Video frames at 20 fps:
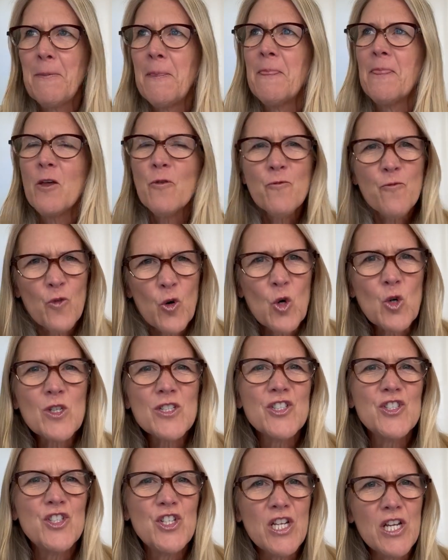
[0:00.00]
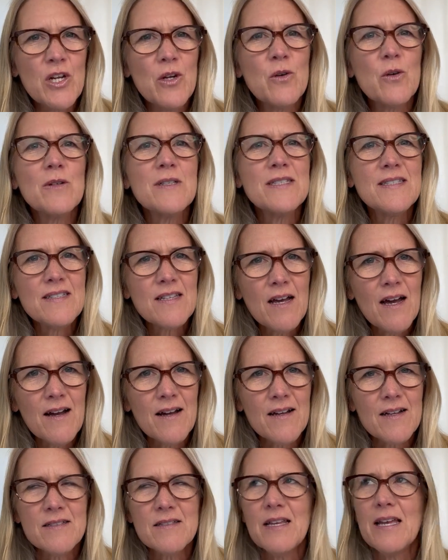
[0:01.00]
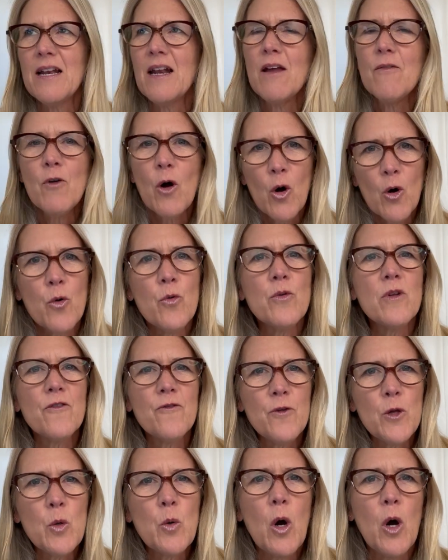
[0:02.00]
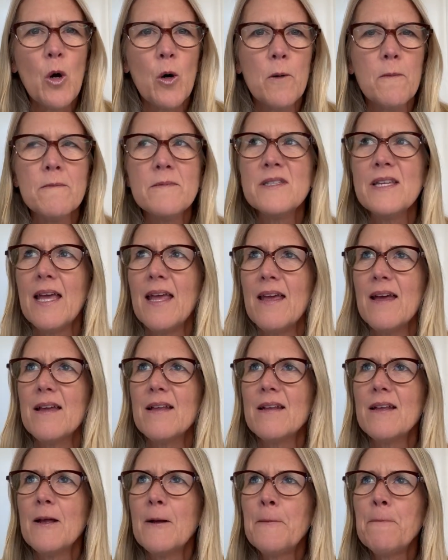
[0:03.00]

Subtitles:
The first year sucks. And I've owned a few homes and